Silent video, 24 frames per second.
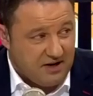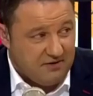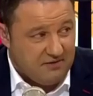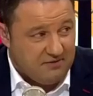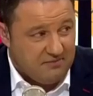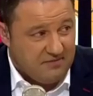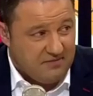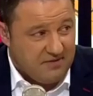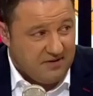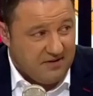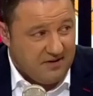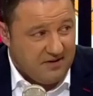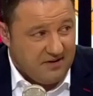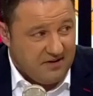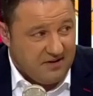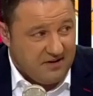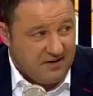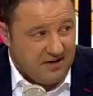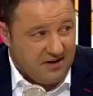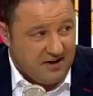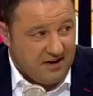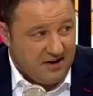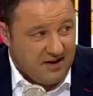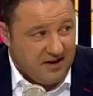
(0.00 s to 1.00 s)
Love.
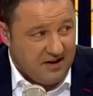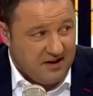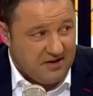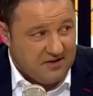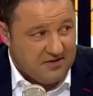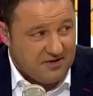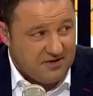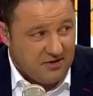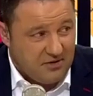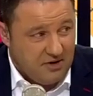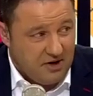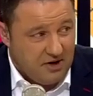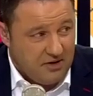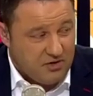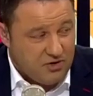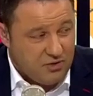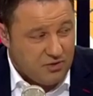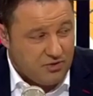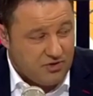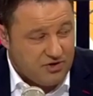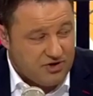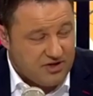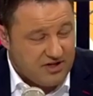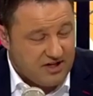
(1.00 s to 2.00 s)
So
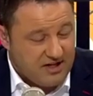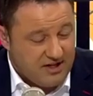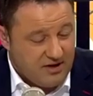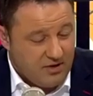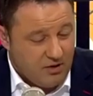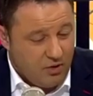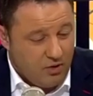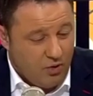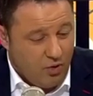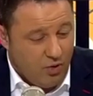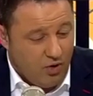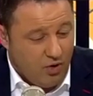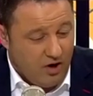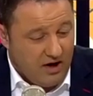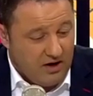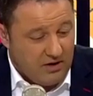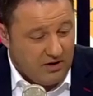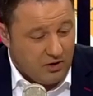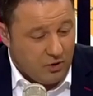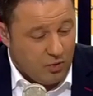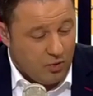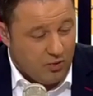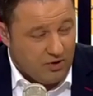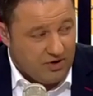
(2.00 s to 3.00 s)
Jaws or
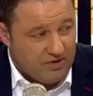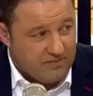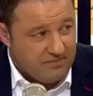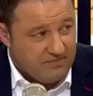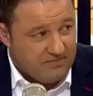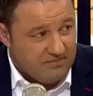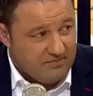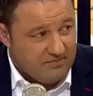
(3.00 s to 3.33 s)
Lord?